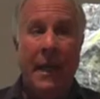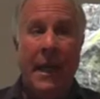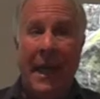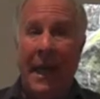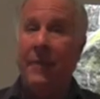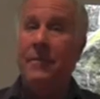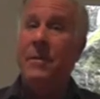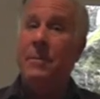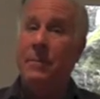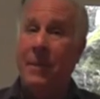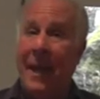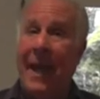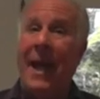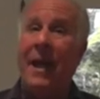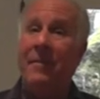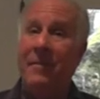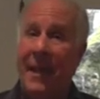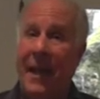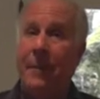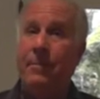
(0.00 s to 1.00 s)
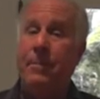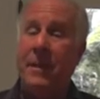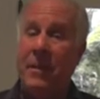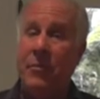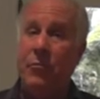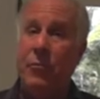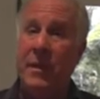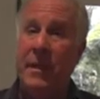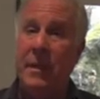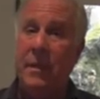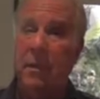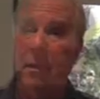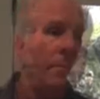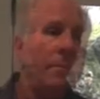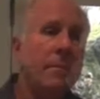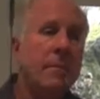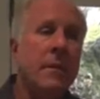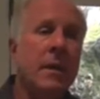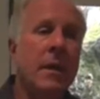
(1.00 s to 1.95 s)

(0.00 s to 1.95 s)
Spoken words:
have that be real.